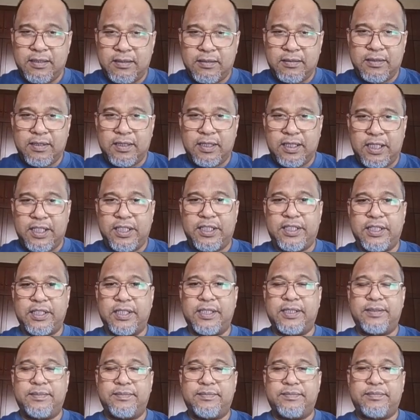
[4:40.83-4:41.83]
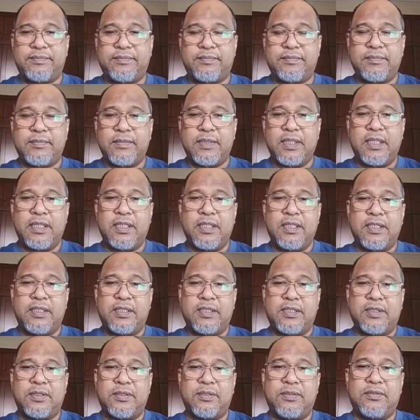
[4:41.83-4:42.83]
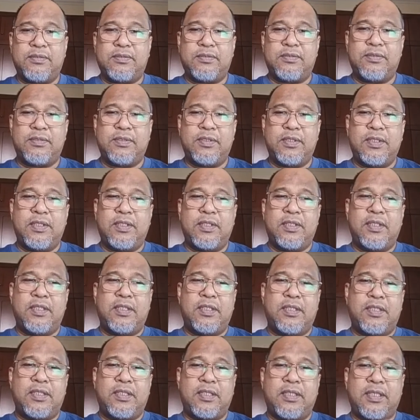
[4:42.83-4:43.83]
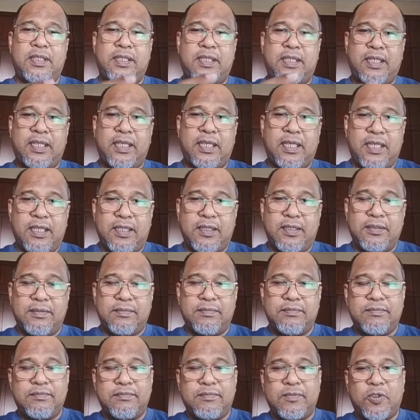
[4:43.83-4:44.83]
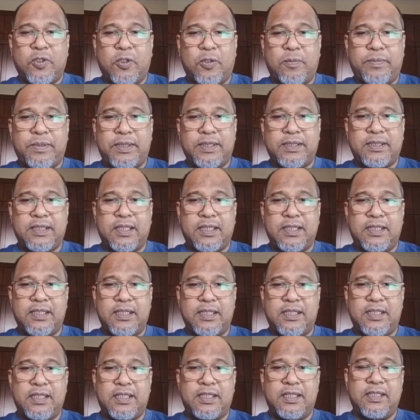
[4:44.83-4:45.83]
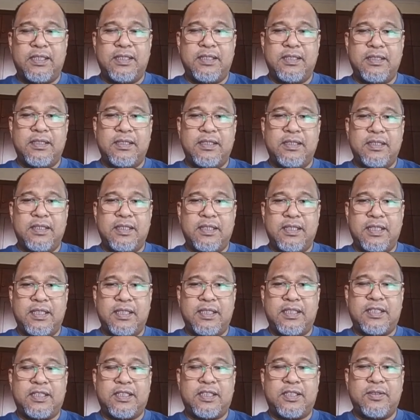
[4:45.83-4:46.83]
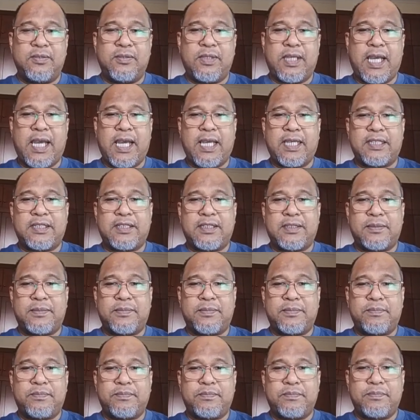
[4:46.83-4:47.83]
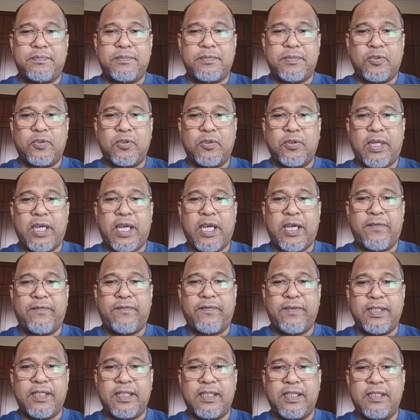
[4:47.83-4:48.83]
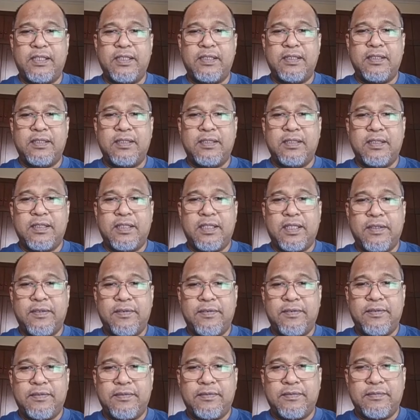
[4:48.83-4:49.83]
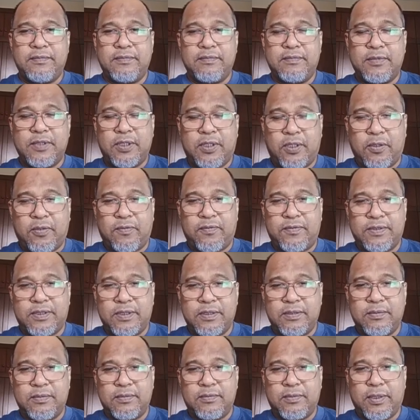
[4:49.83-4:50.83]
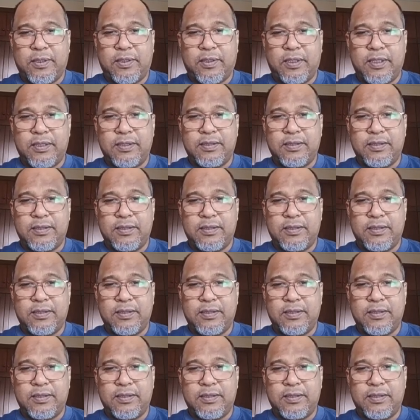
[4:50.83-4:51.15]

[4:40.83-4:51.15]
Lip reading: Asia. So their corporate strategy is to have a growth, what we call it,